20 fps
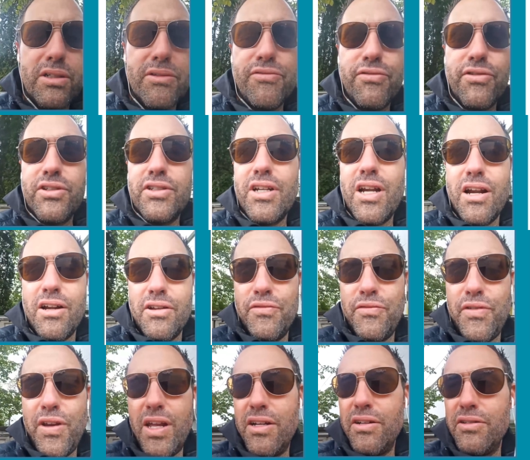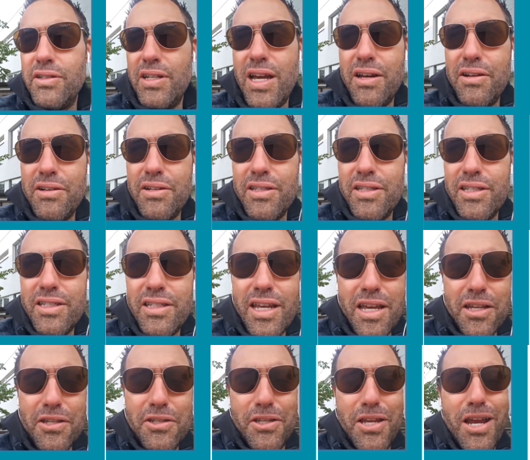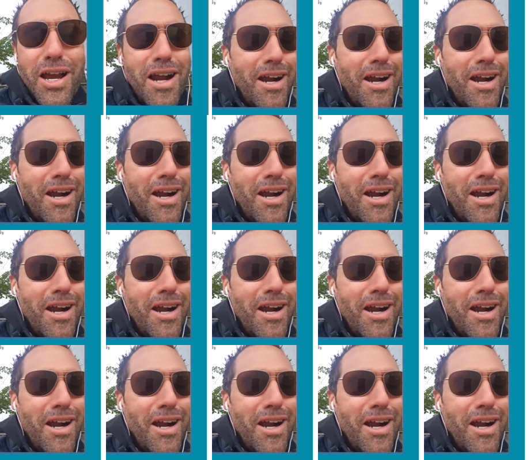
for Darth Vader down on the death.